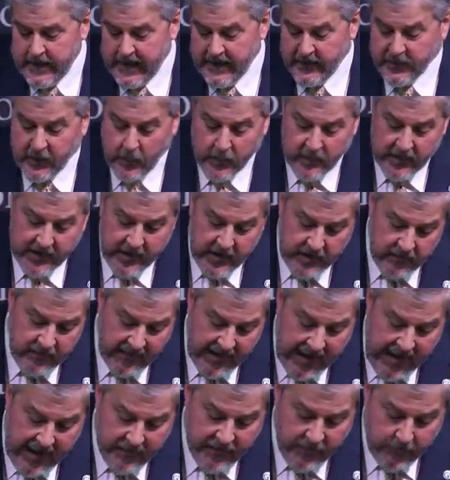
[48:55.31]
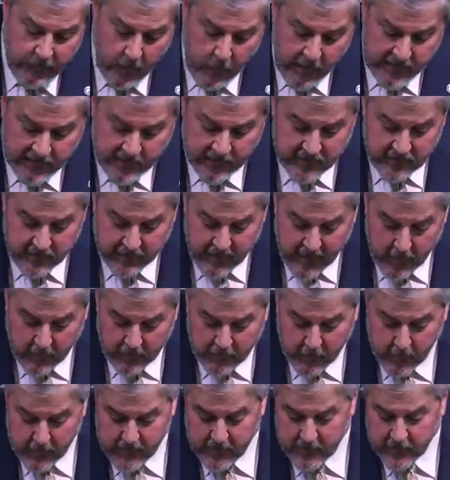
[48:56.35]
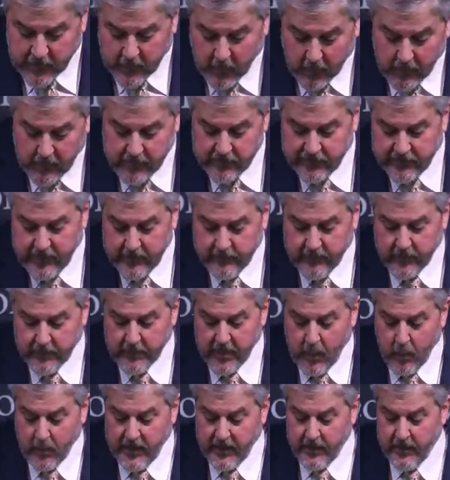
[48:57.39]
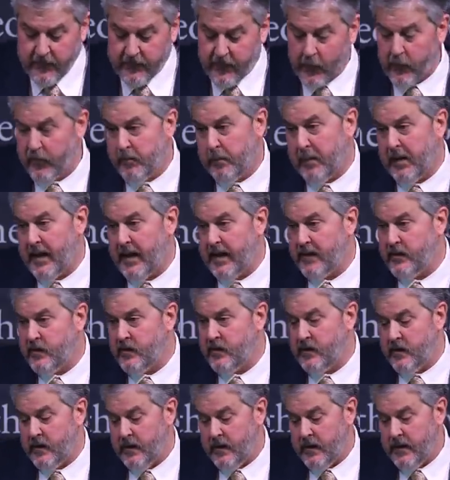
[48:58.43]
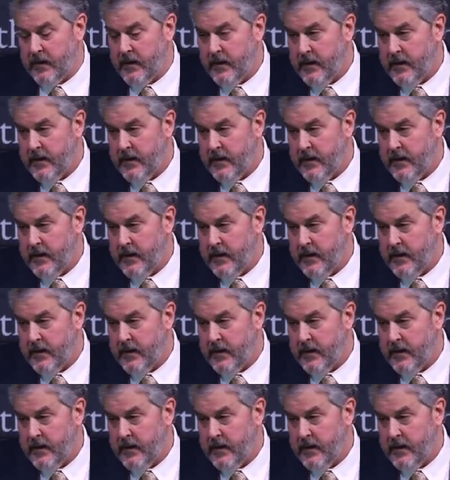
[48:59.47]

He certainly could have allowed the voices of those who had discouraged him from going in the first place,